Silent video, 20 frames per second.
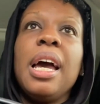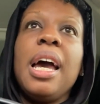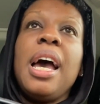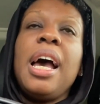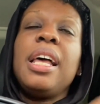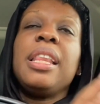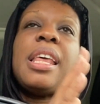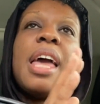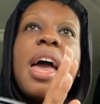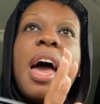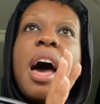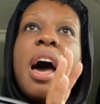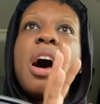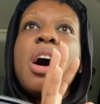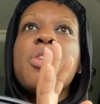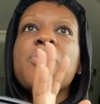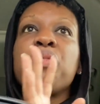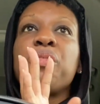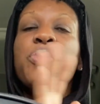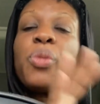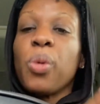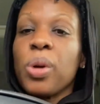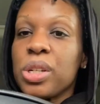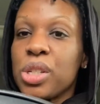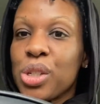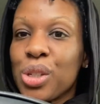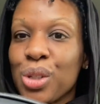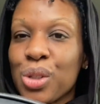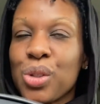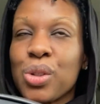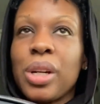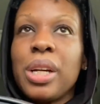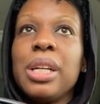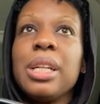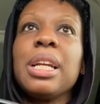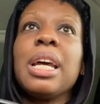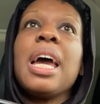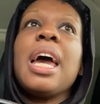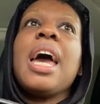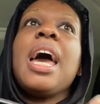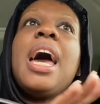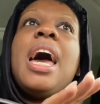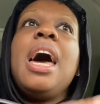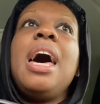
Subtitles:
and they have 4 children,